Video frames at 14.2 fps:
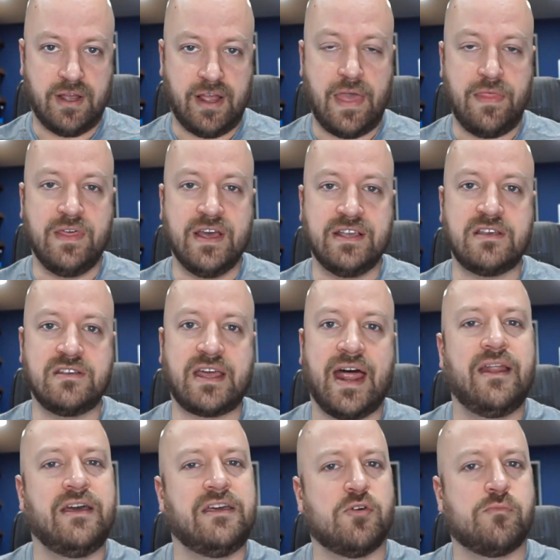And this is kind
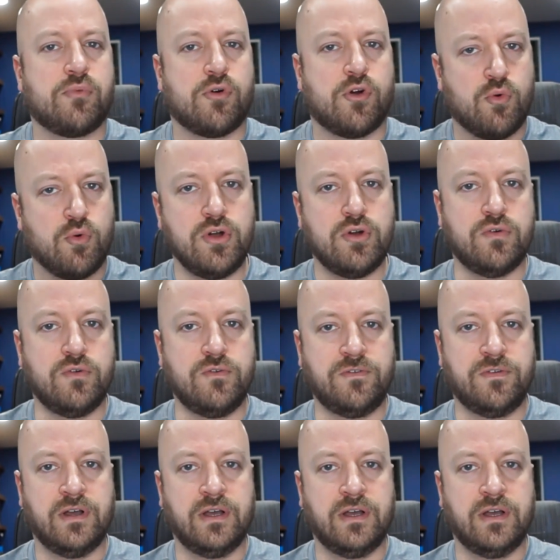of your proof